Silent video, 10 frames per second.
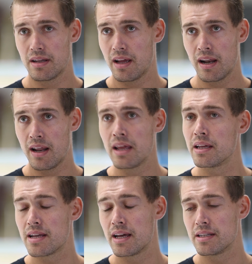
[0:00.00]
and
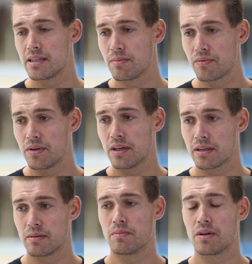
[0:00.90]
any team. If we
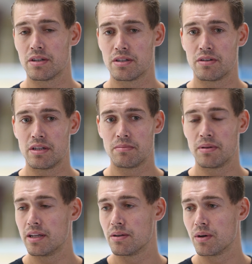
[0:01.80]
can concentrate and
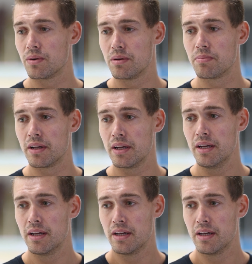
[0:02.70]
play in the way we play,